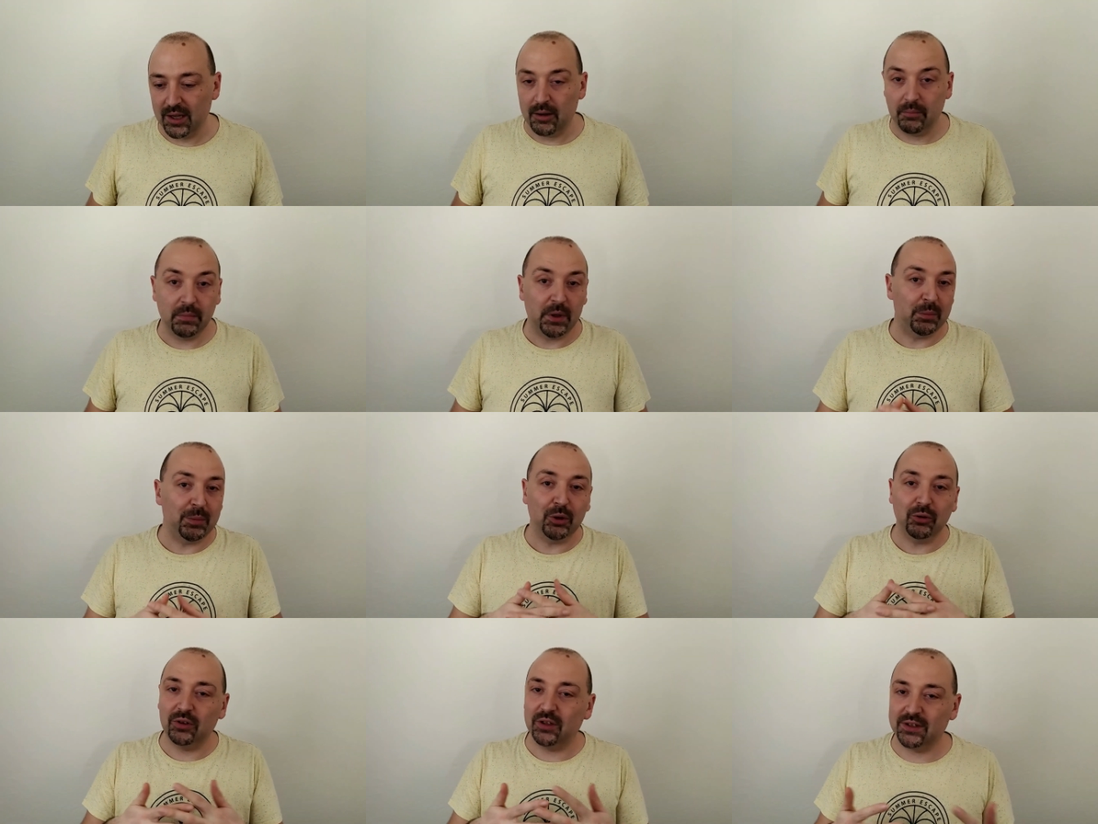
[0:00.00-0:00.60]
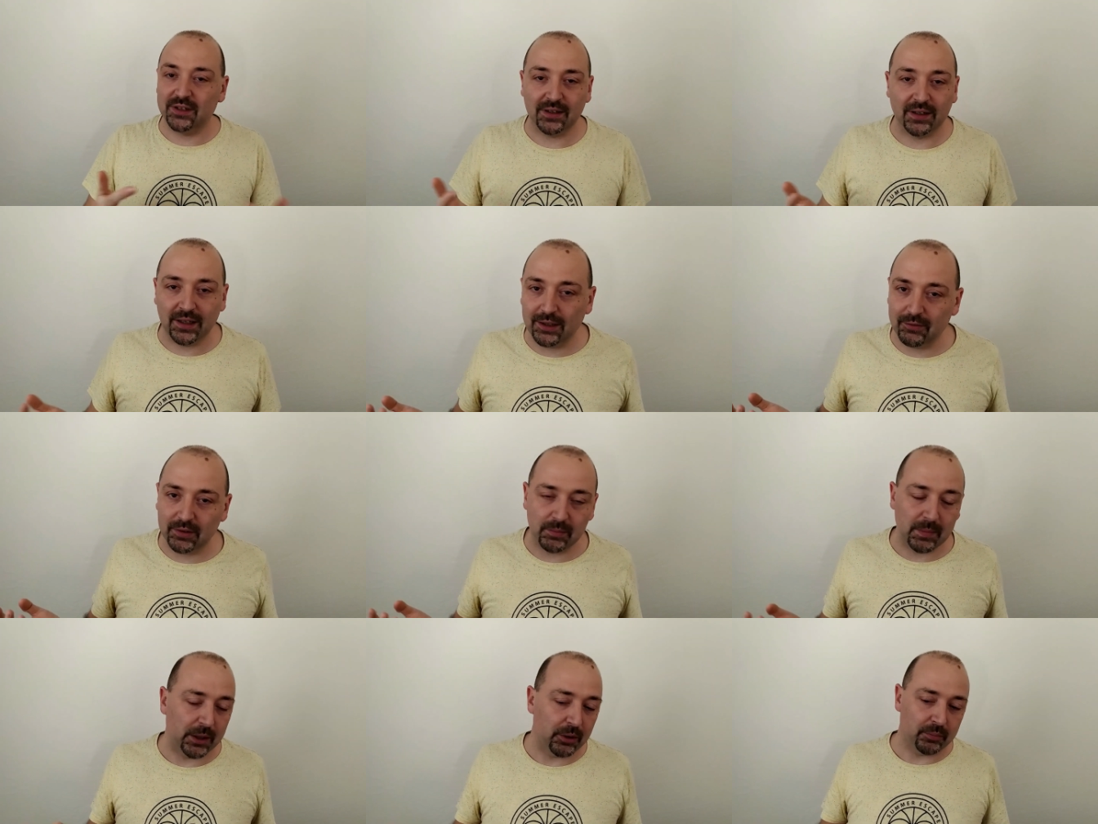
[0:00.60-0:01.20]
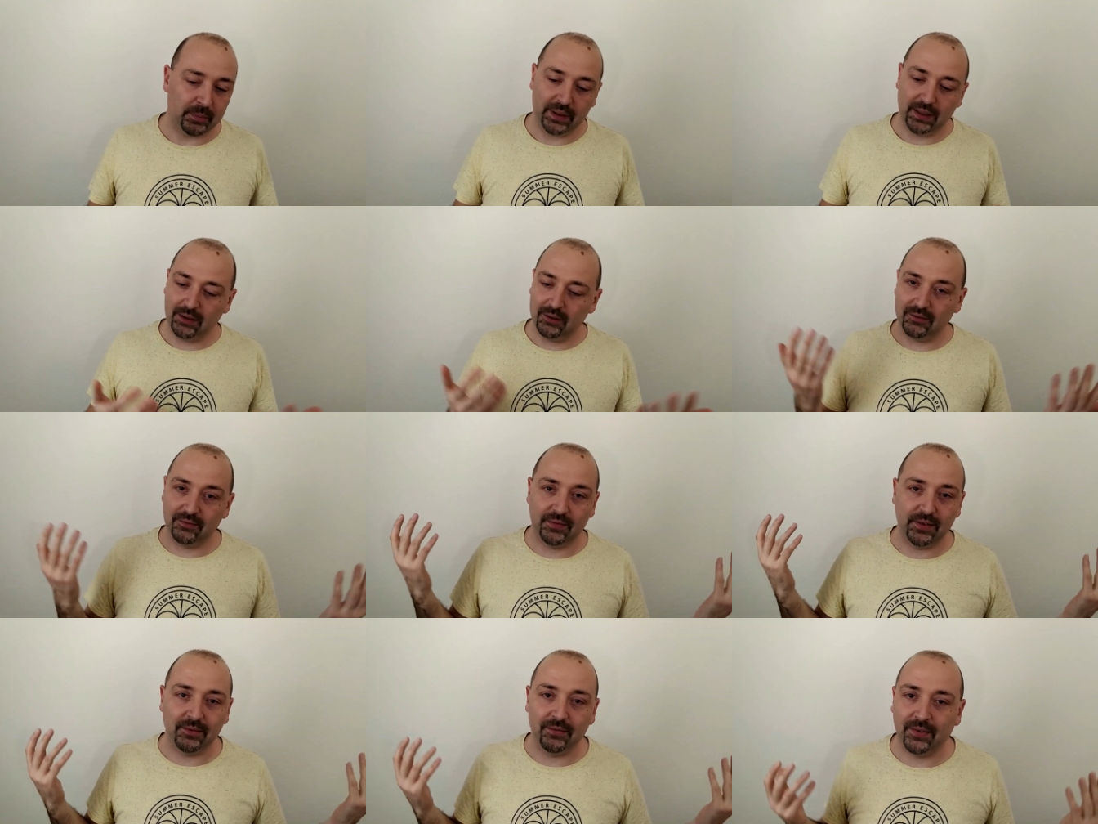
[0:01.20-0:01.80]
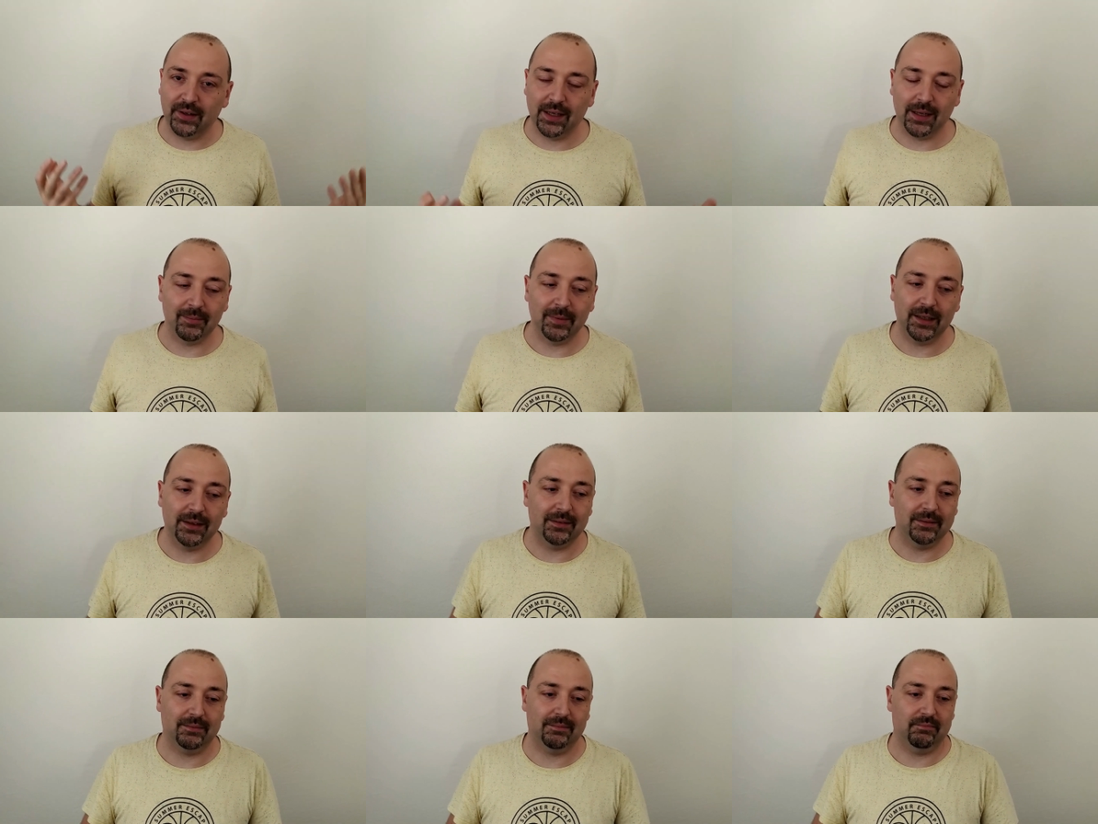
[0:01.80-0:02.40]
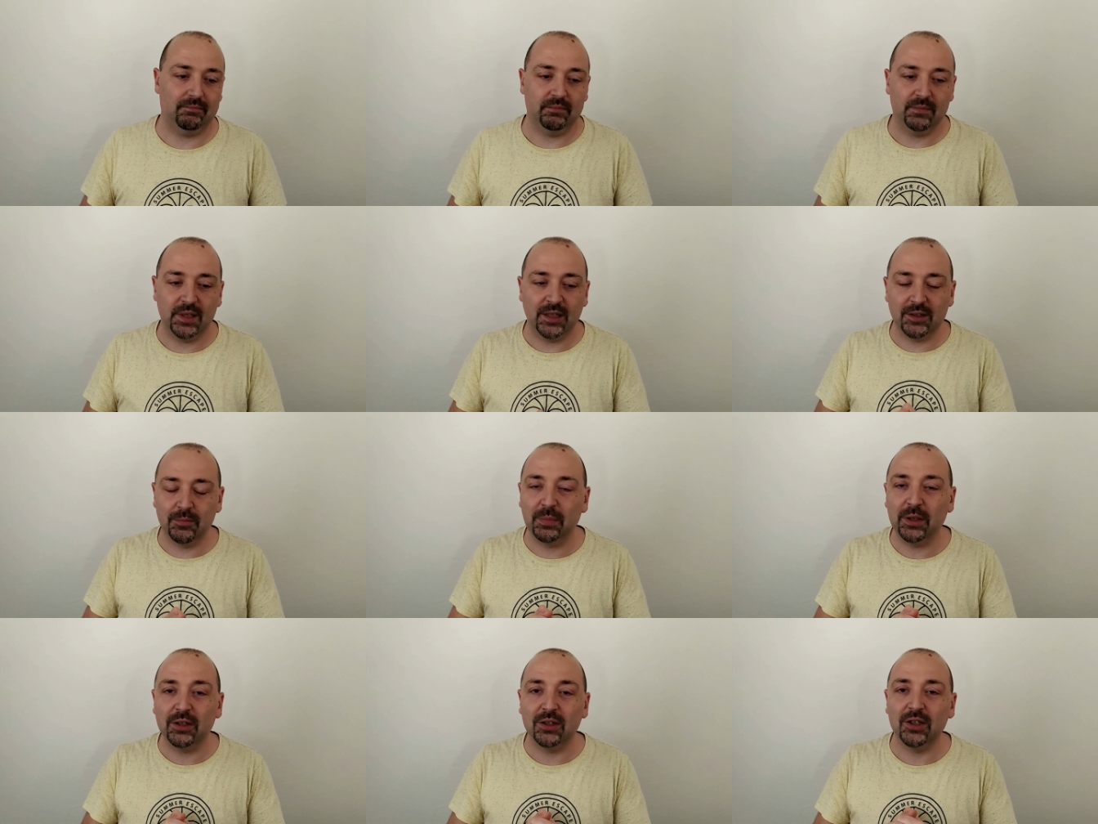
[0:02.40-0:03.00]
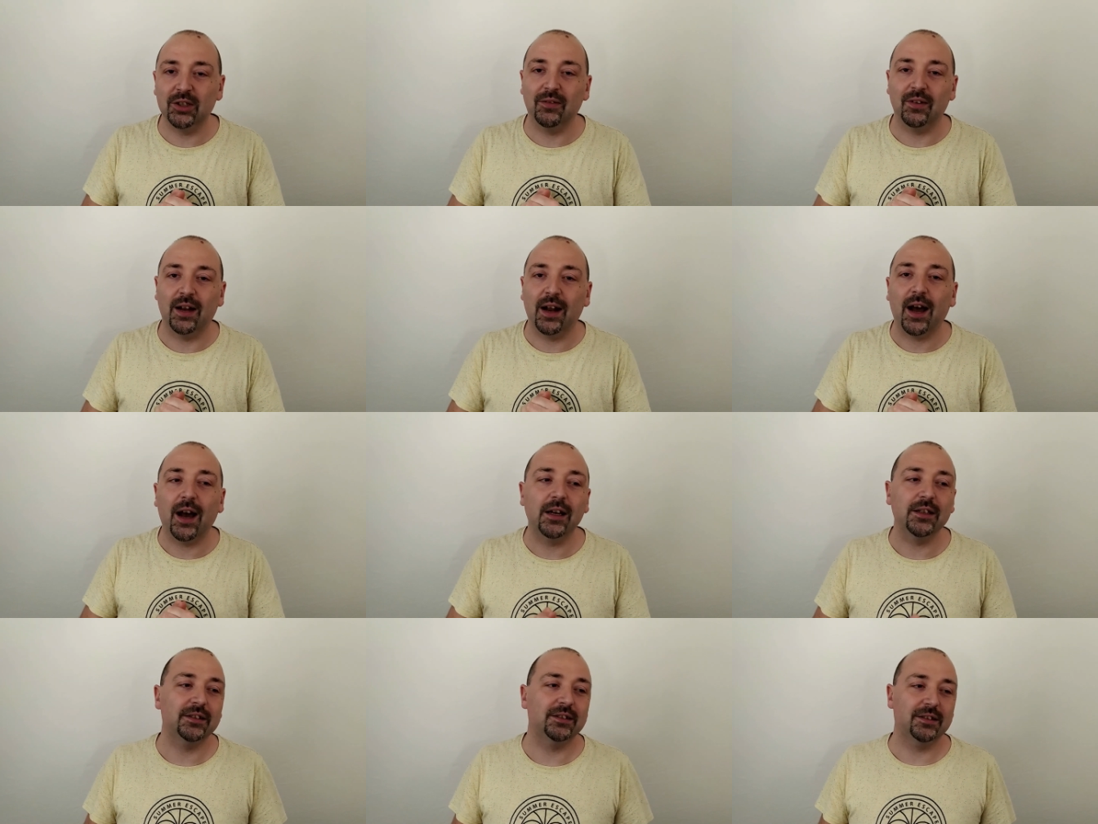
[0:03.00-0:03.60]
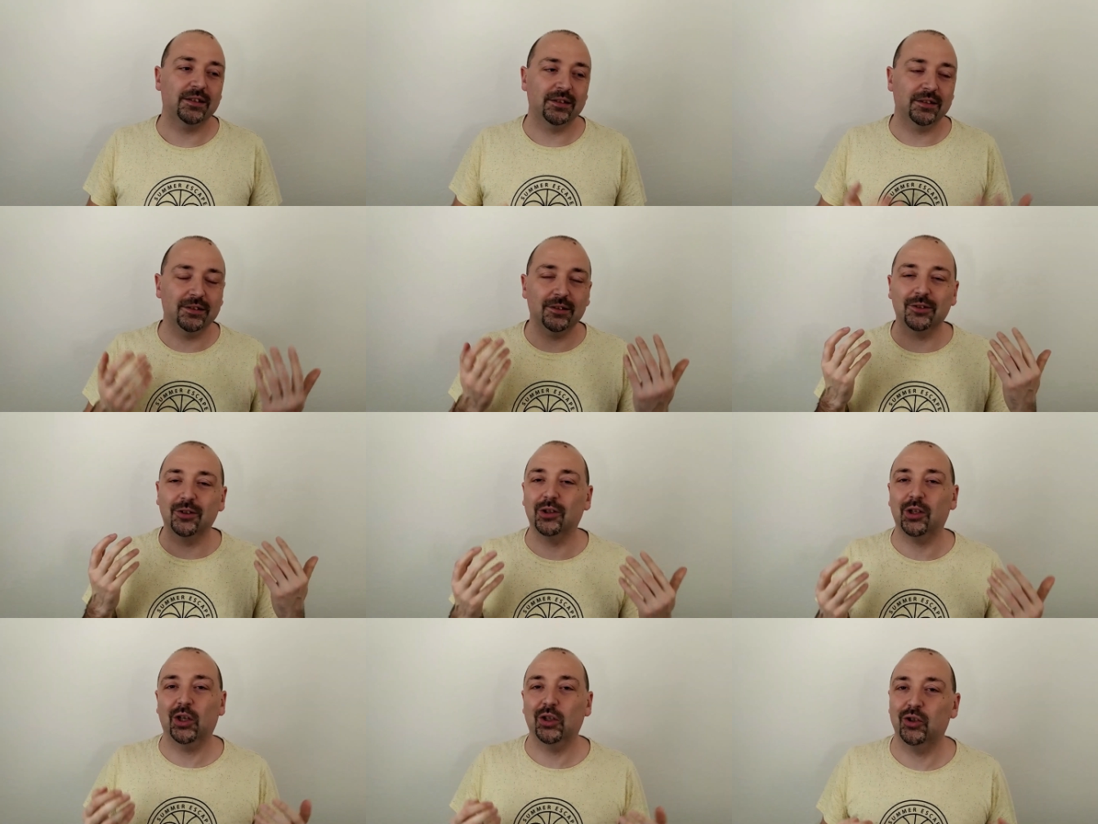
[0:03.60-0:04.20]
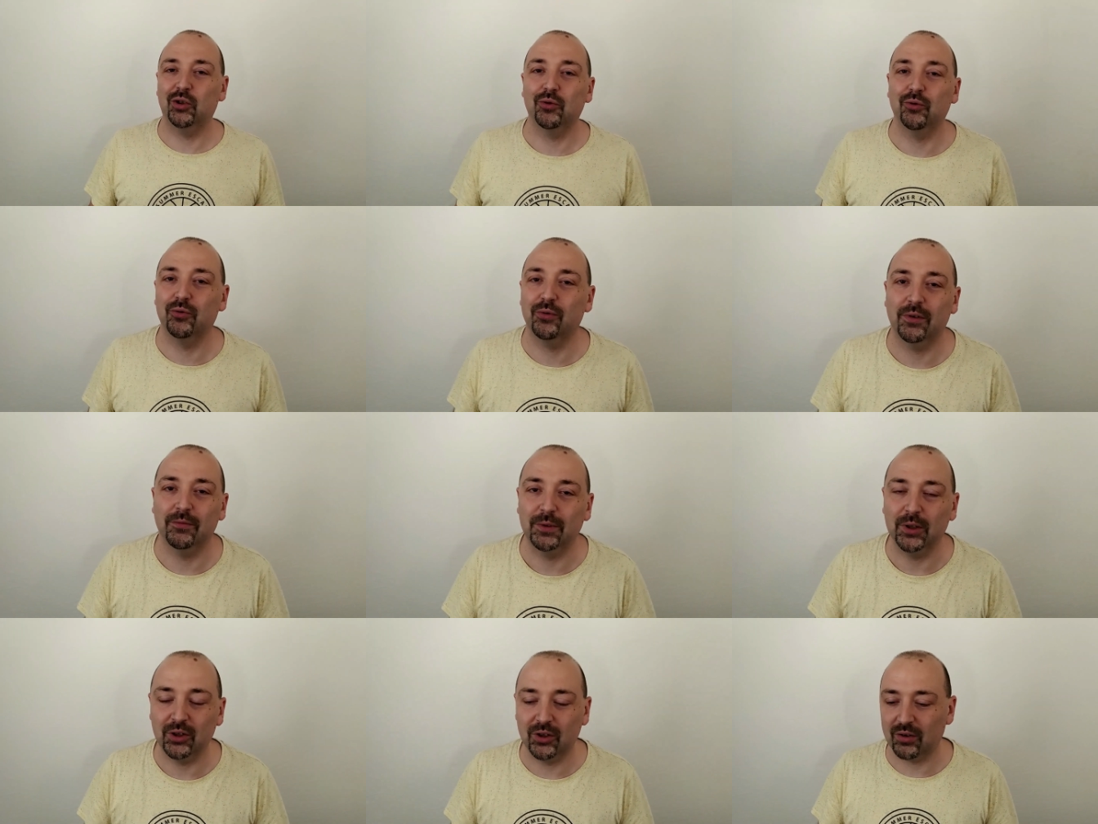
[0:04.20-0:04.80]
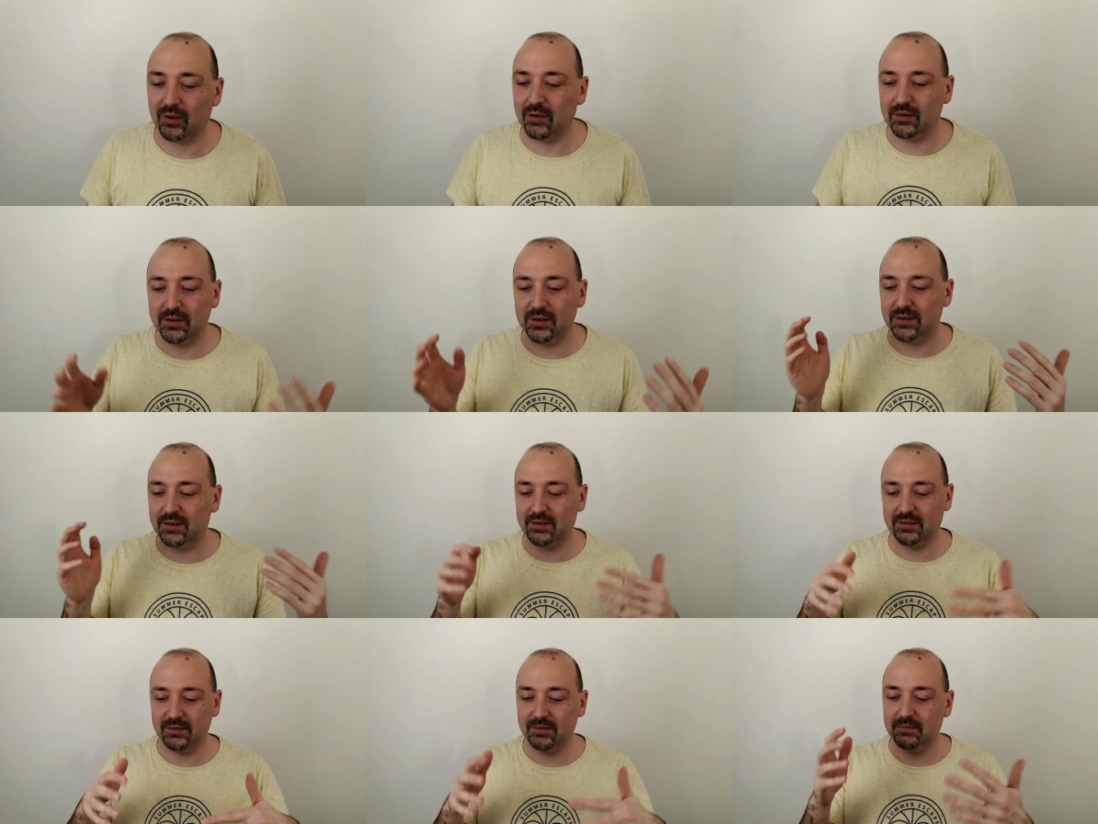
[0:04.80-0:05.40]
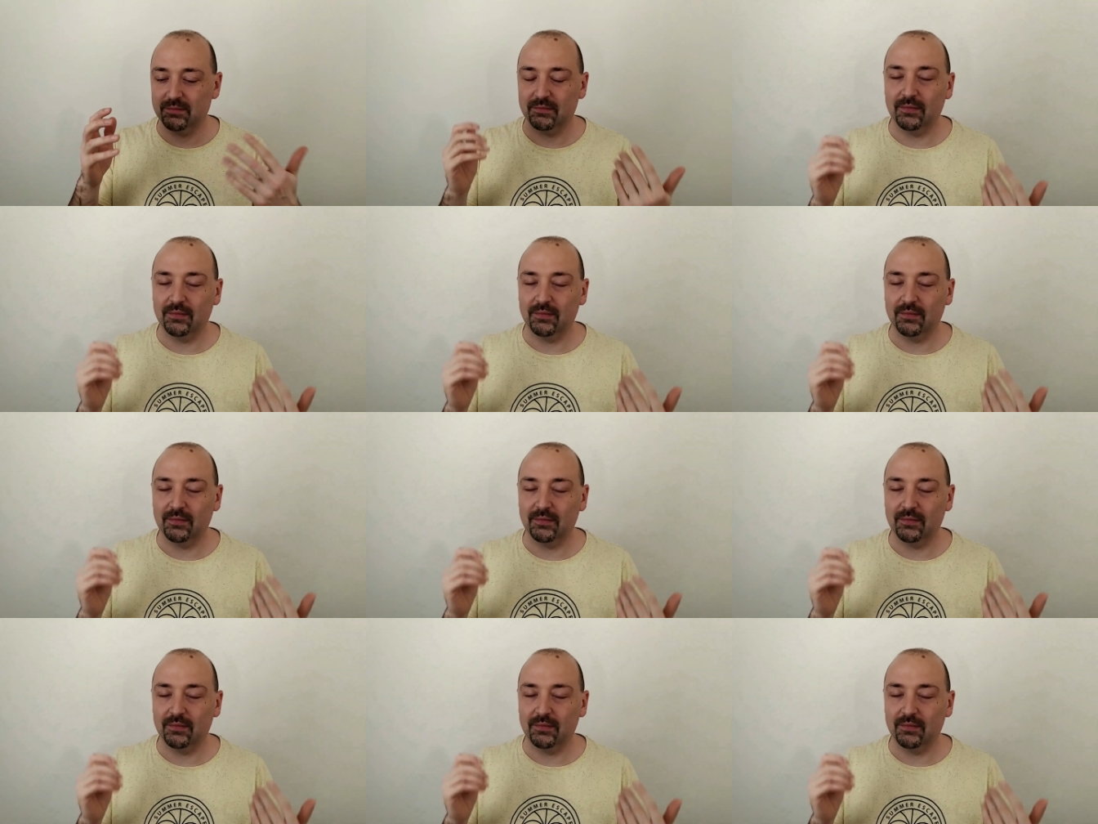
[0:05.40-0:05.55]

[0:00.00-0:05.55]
Maybe you disagree with my opinion, feel free. I mean, let's be civilized, not as usual with trolls.